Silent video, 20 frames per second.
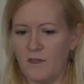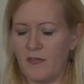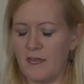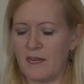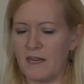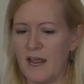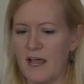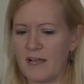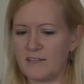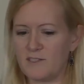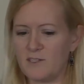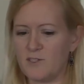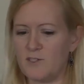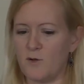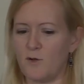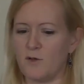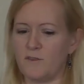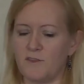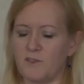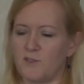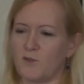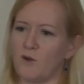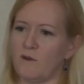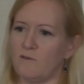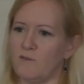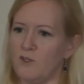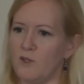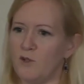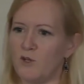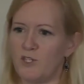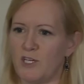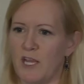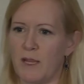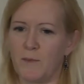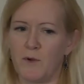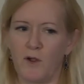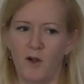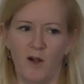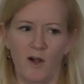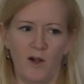And it has to do with this sort of
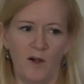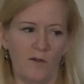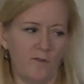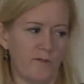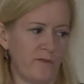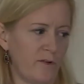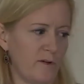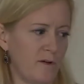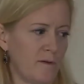U-shaped curve